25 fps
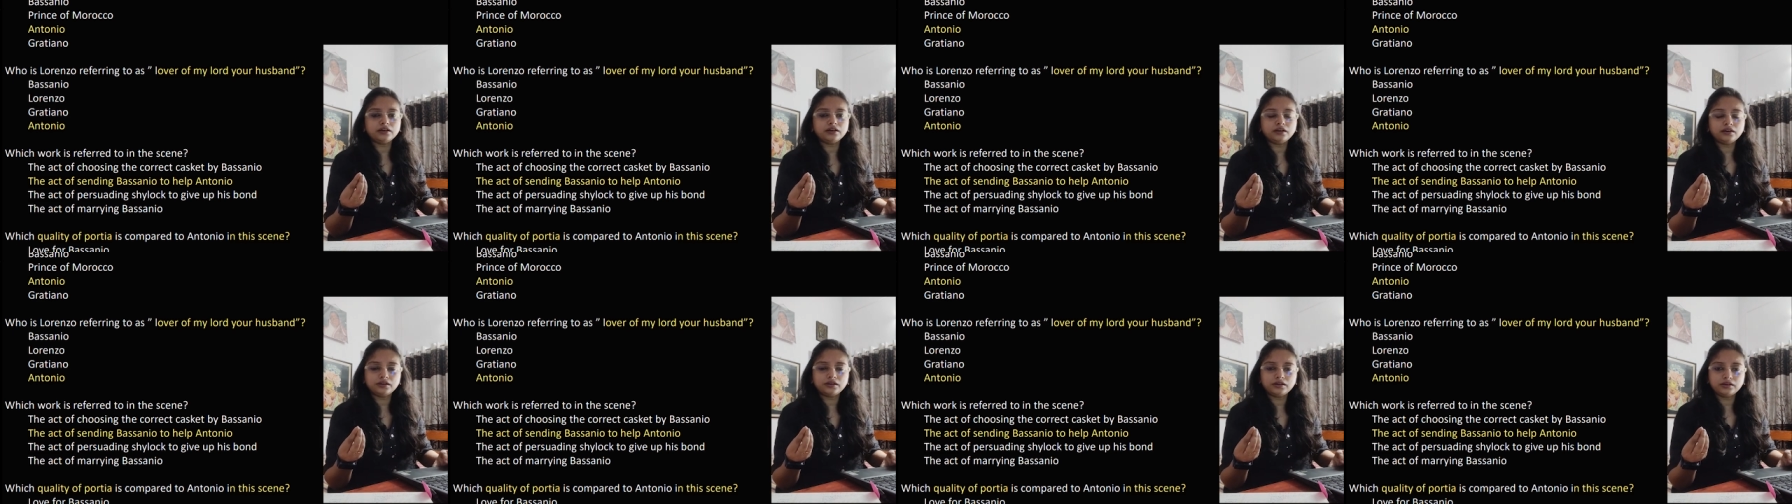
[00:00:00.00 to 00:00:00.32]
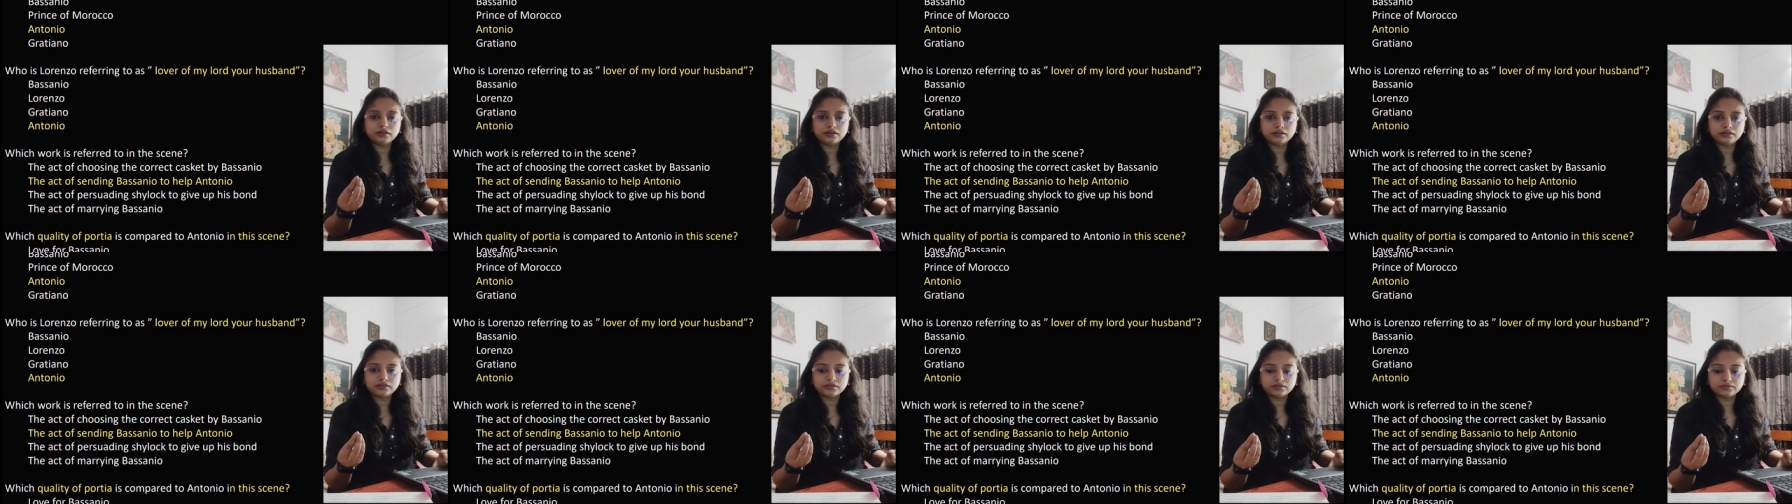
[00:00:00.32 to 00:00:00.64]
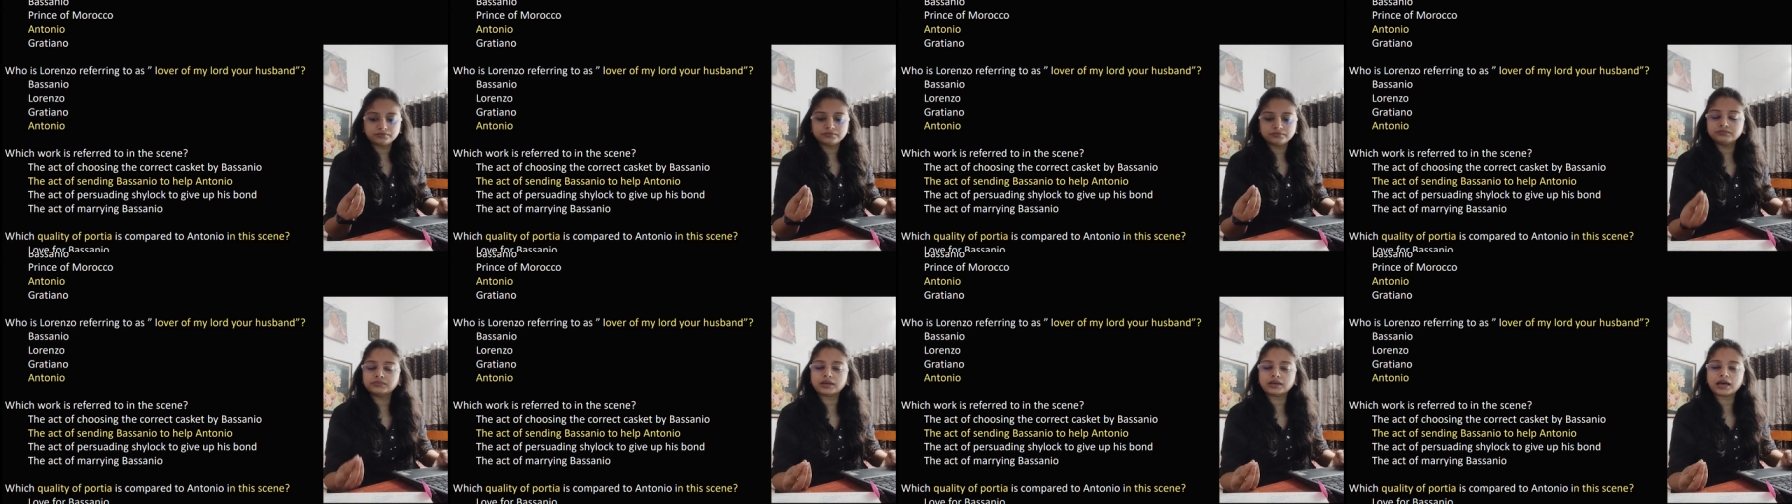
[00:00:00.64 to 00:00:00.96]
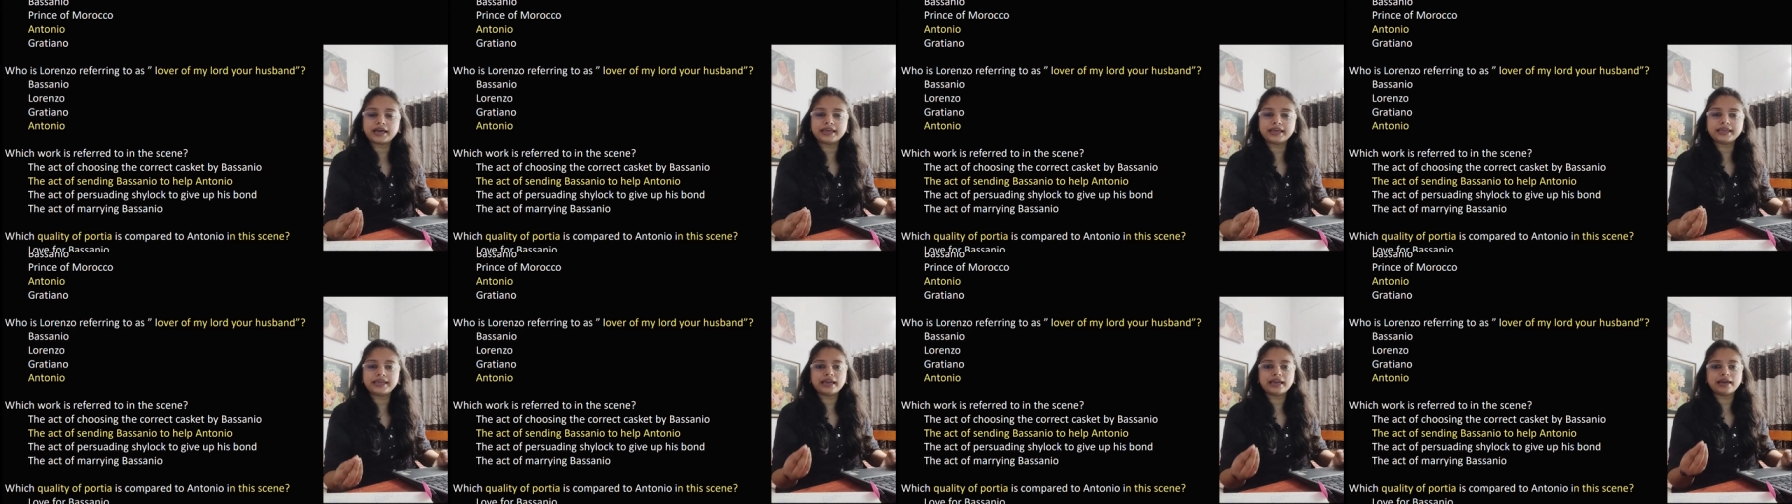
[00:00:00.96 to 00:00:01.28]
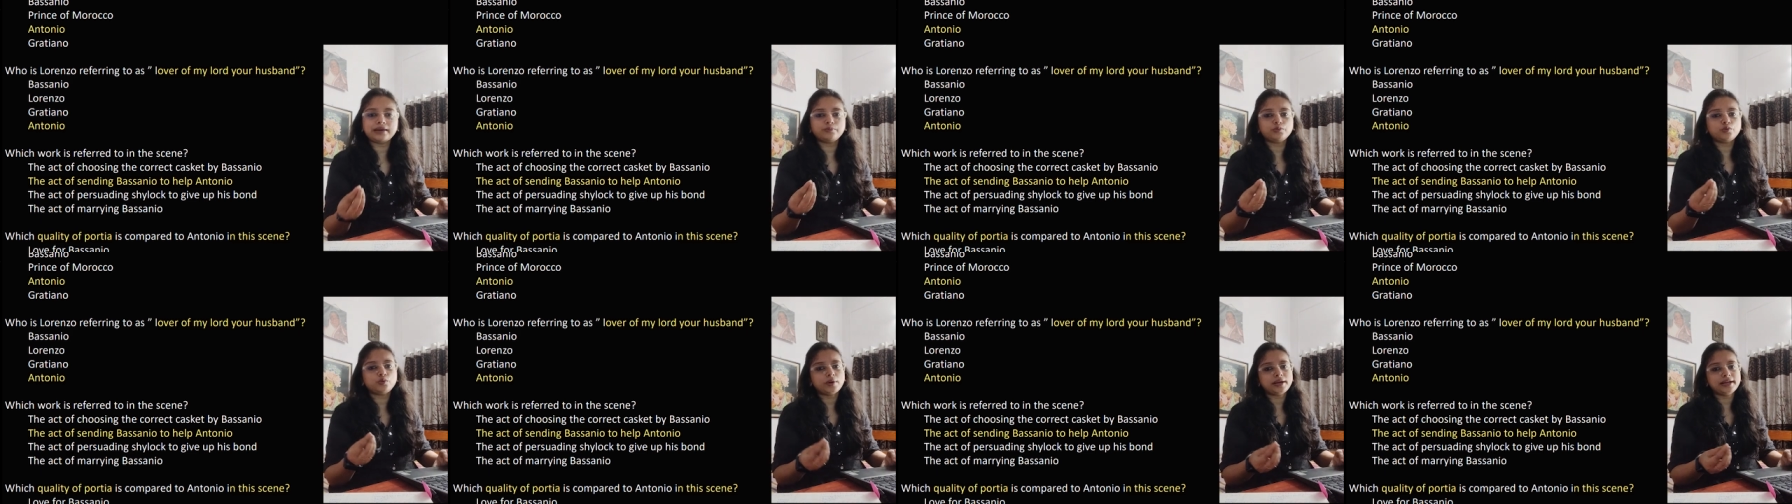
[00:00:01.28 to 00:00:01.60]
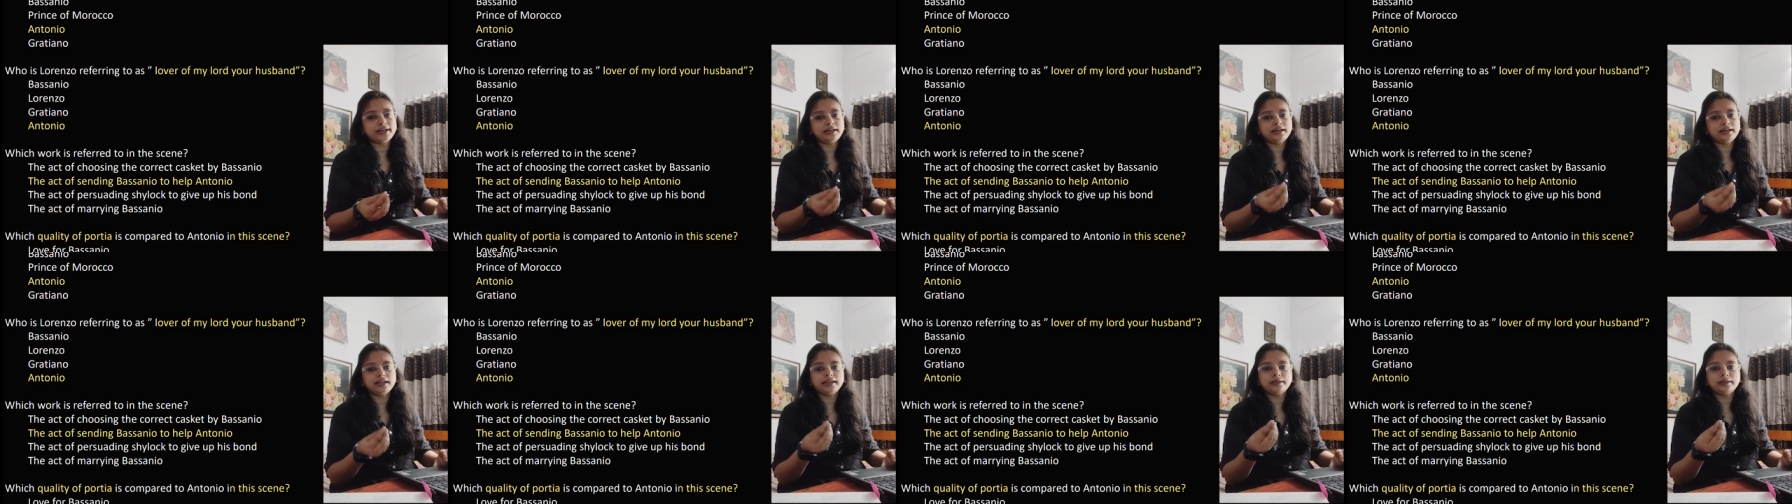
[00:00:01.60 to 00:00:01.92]
uh, I am
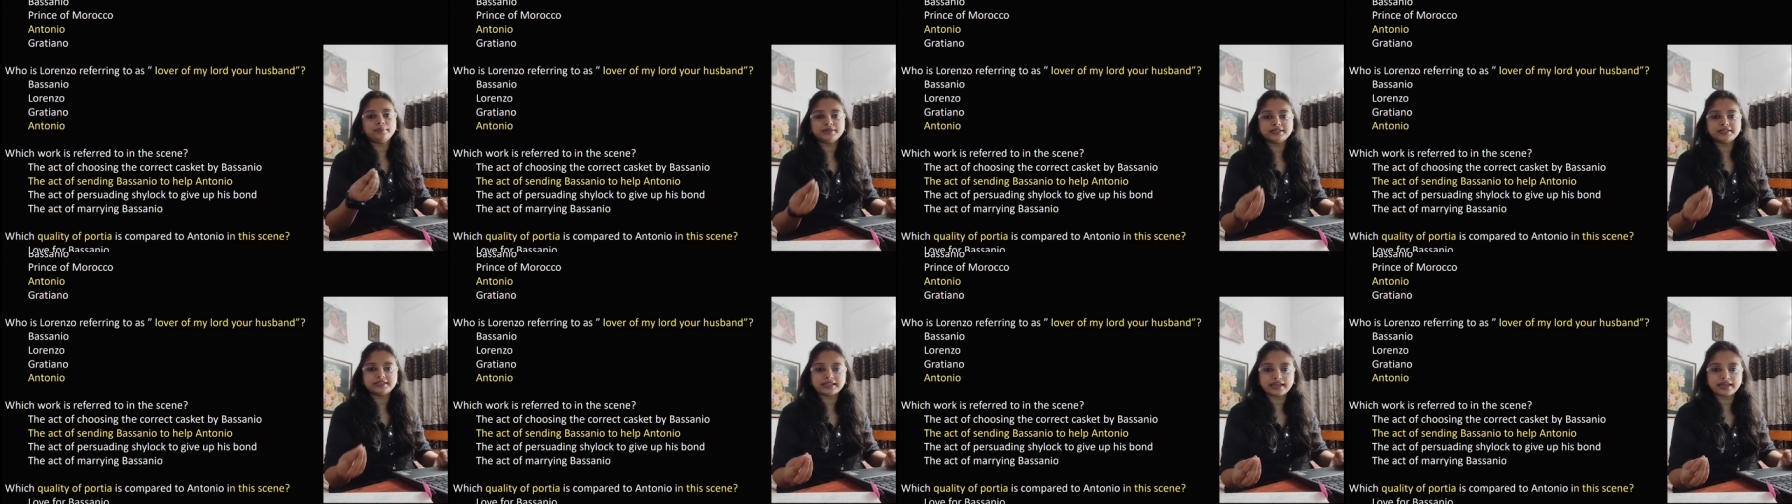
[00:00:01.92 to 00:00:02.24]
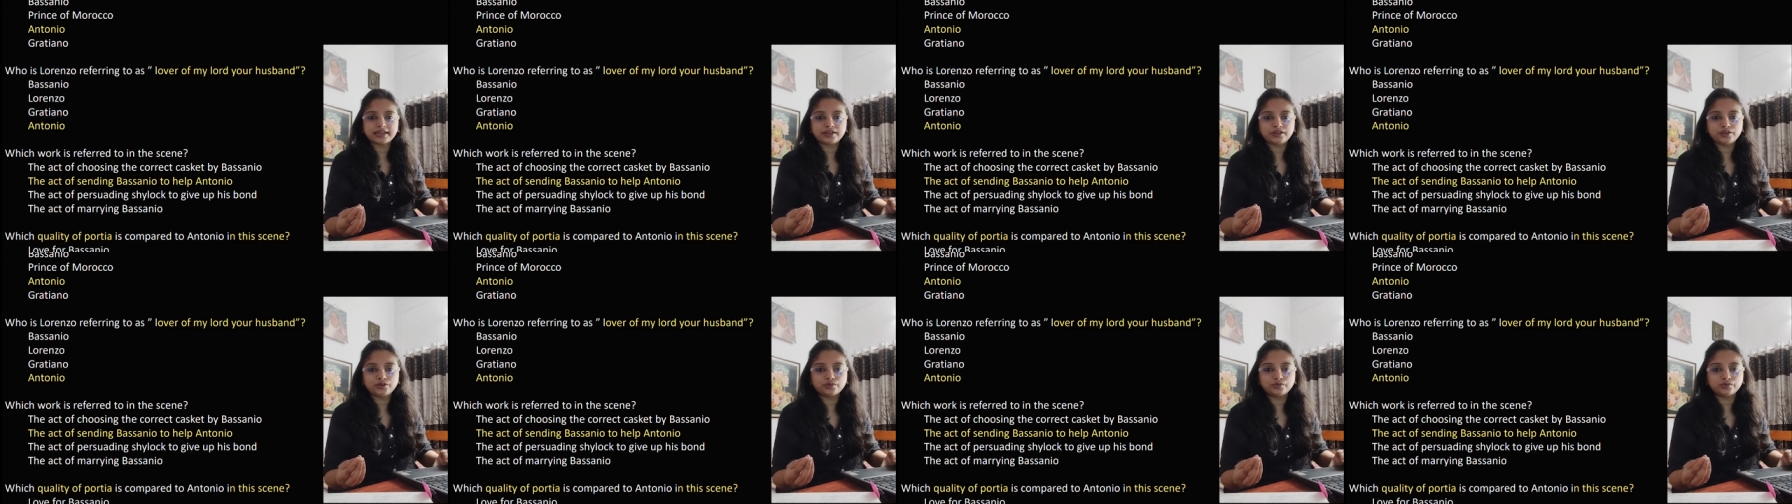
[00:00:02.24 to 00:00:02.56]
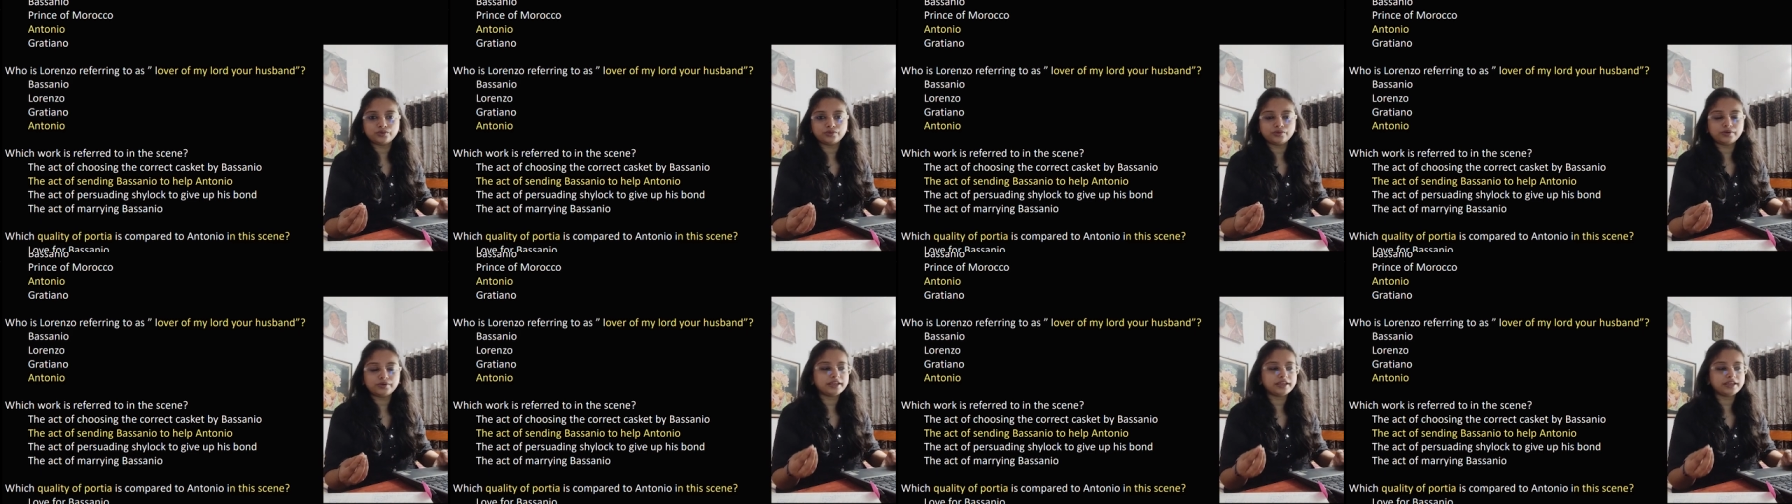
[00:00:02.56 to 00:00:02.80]
quite like Bassanio.